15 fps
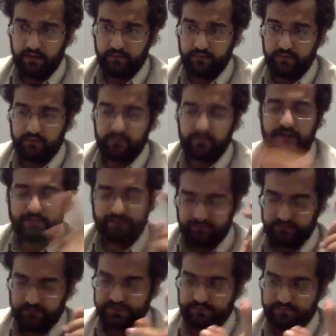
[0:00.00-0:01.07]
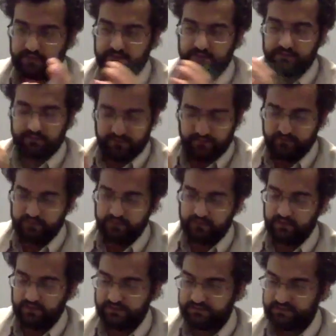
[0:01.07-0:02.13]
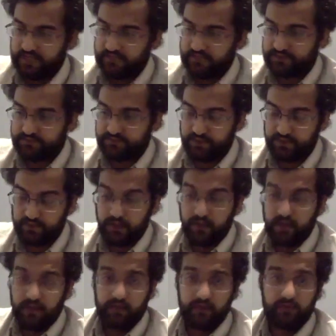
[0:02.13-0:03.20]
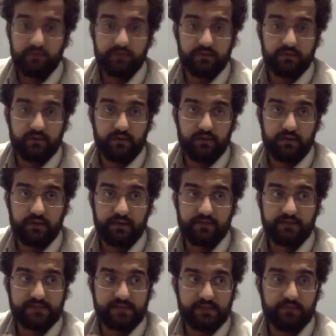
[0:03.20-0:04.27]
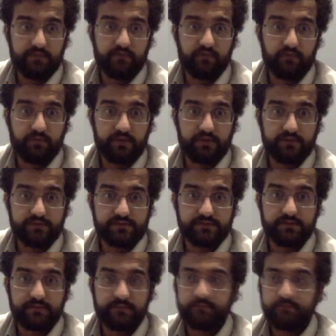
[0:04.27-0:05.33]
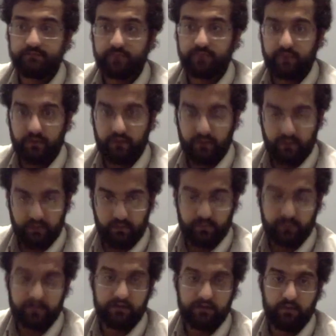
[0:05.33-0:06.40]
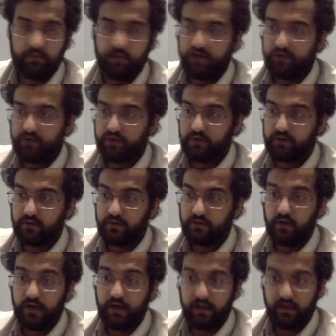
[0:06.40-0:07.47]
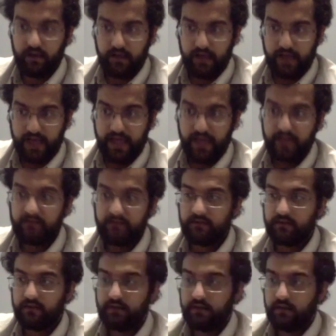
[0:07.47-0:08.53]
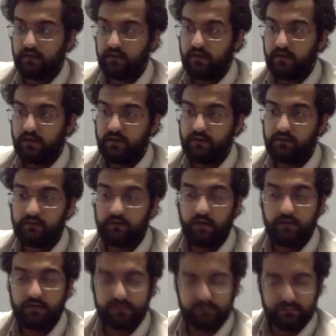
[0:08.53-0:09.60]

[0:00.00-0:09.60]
relatively speaking, there are definitely lots of challenges, but you could get the same performance with low power. And not,